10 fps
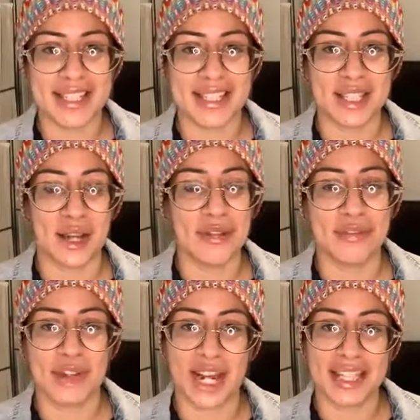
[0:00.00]
is not
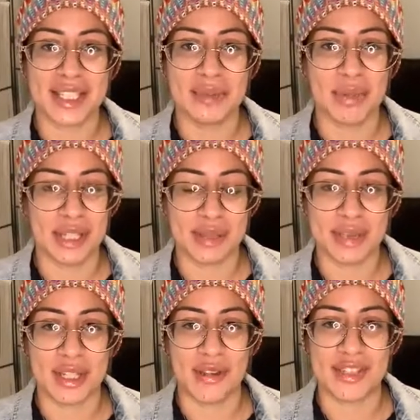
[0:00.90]
afraid to put
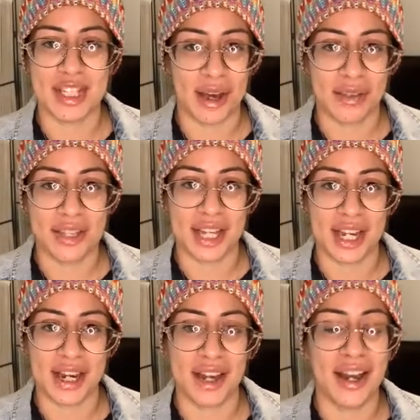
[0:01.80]
themselves out
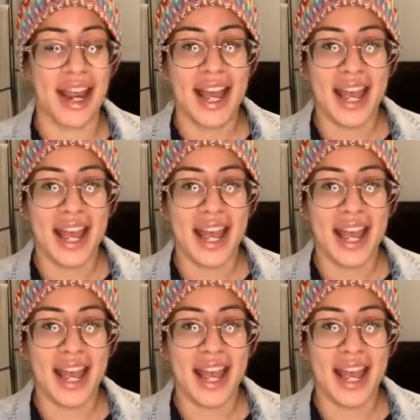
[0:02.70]
there.